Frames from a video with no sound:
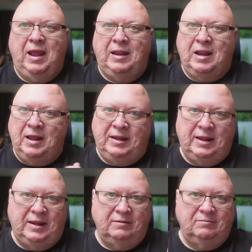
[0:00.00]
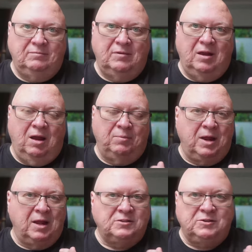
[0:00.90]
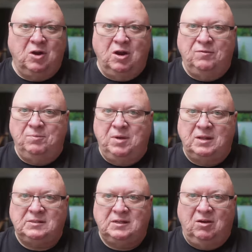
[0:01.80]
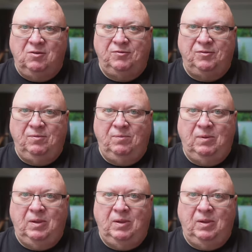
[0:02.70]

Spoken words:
and I eat. I'm not starving myself.